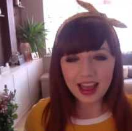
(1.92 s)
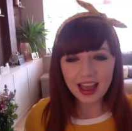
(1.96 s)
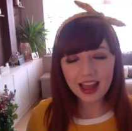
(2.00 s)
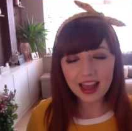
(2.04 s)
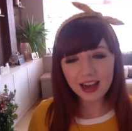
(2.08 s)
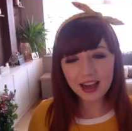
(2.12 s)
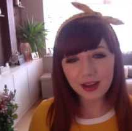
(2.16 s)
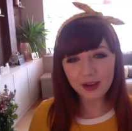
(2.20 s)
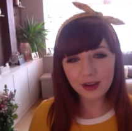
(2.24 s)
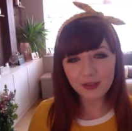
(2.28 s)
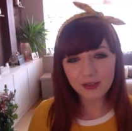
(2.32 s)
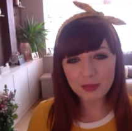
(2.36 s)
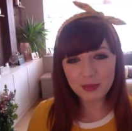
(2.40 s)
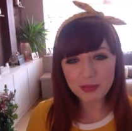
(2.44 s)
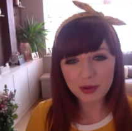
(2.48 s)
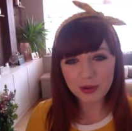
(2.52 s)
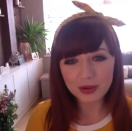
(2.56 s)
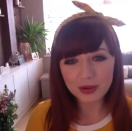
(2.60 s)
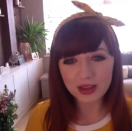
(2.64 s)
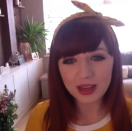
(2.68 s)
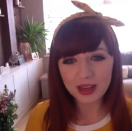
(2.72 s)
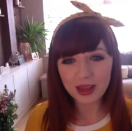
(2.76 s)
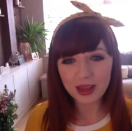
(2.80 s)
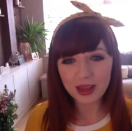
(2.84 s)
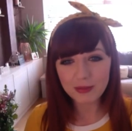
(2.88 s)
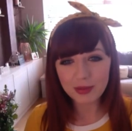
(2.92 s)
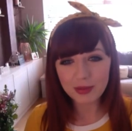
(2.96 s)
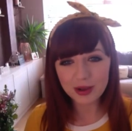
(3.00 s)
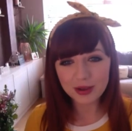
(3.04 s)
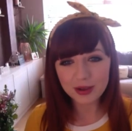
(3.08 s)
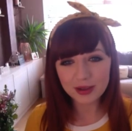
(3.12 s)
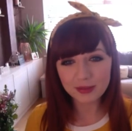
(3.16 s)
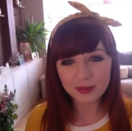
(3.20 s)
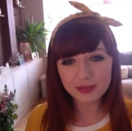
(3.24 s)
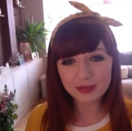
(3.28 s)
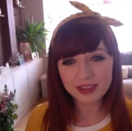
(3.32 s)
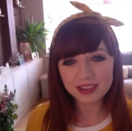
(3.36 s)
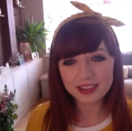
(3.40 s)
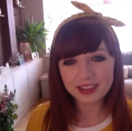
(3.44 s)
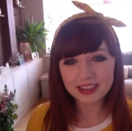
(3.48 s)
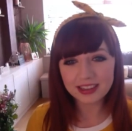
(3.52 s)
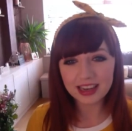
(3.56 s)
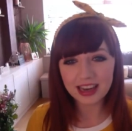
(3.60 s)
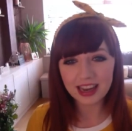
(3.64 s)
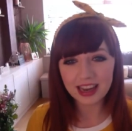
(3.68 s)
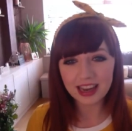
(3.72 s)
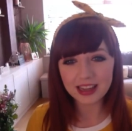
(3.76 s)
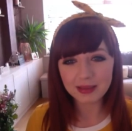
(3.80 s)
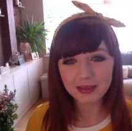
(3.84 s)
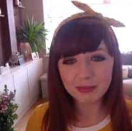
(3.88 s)
Hello everybody and welcome to
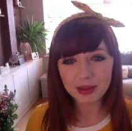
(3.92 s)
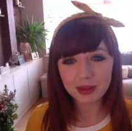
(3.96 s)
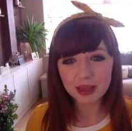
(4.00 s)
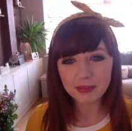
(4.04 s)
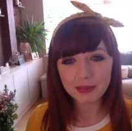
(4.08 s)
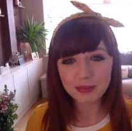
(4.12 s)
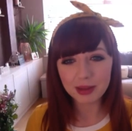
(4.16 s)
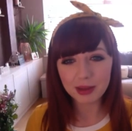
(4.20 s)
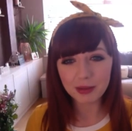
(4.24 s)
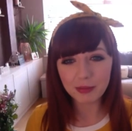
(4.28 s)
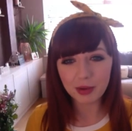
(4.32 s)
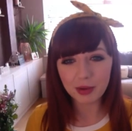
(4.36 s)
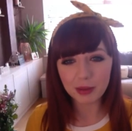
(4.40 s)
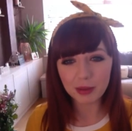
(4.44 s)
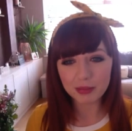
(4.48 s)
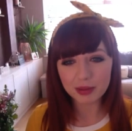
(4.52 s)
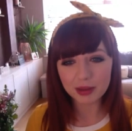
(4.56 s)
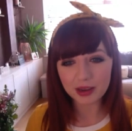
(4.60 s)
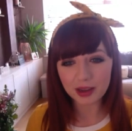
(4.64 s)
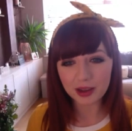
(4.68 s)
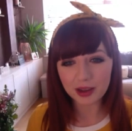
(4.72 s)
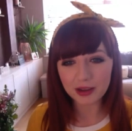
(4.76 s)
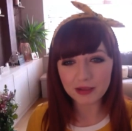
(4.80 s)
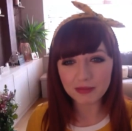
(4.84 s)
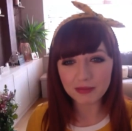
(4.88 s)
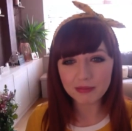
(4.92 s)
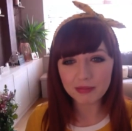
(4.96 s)
today's PB webinar.